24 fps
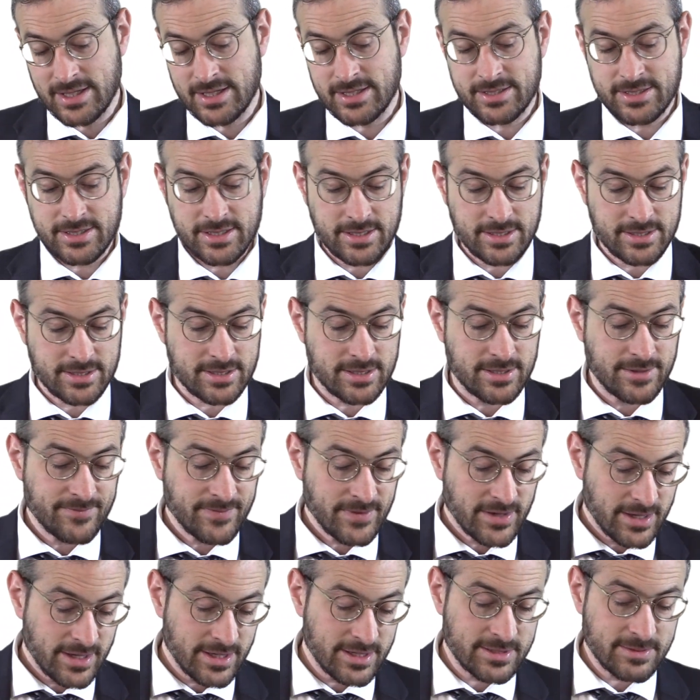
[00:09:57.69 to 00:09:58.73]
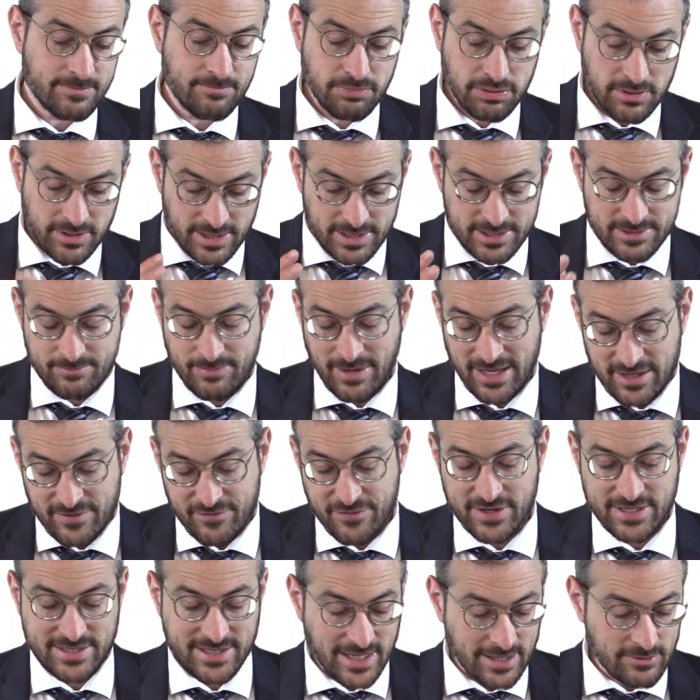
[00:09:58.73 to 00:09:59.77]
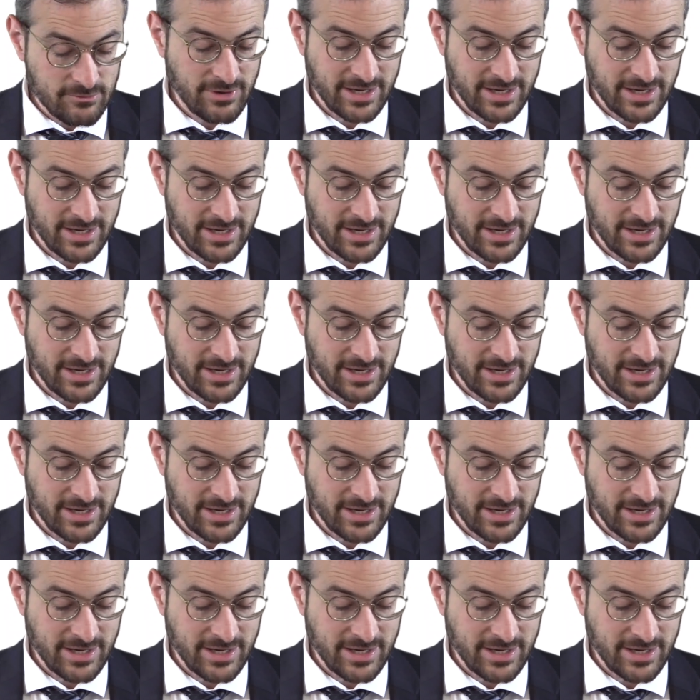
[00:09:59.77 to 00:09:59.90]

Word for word: it, his his his benefit is not